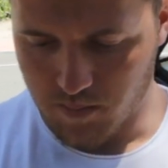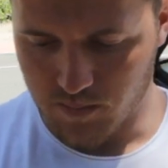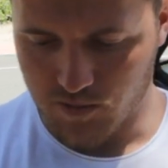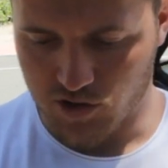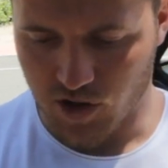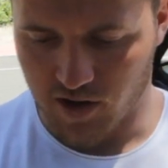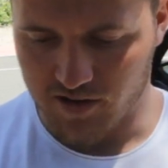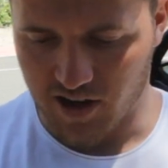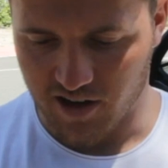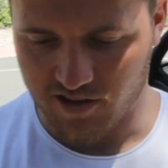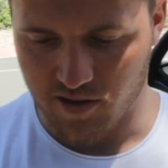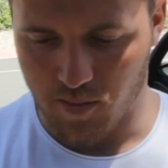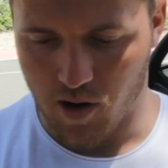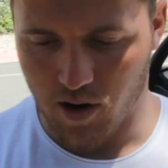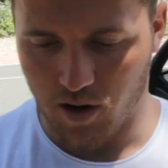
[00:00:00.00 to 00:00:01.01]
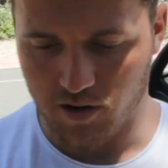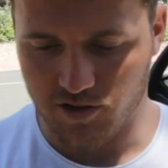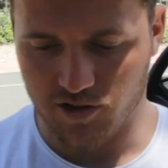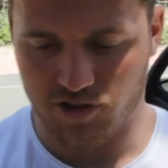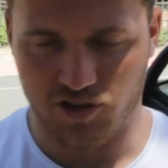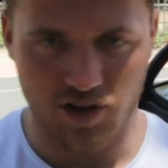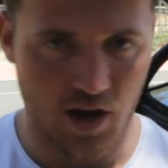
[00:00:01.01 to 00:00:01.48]
showing
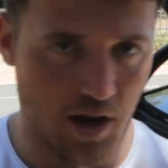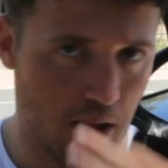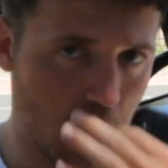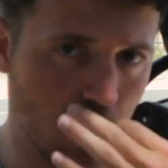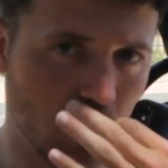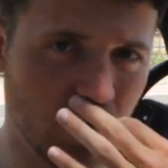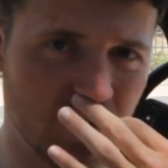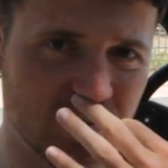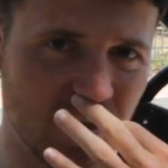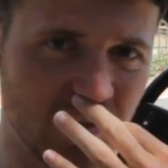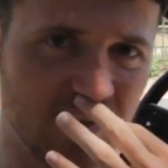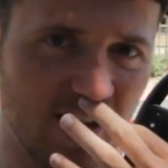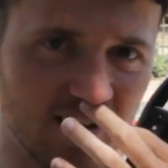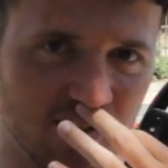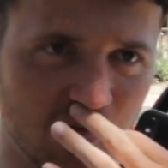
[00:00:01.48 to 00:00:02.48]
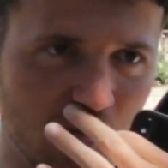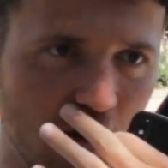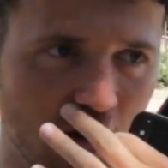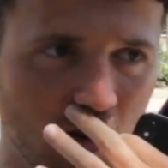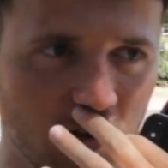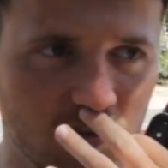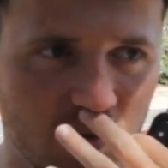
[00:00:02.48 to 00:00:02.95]
testimonials and shit. When you send
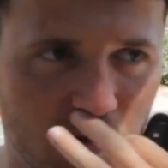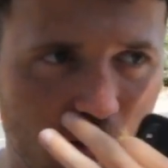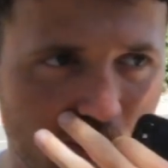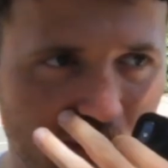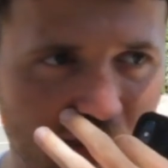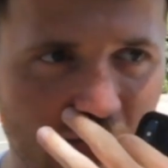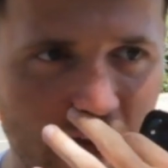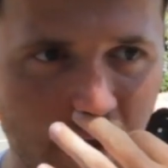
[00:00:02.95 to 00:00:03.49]
testimonials, you don't want to be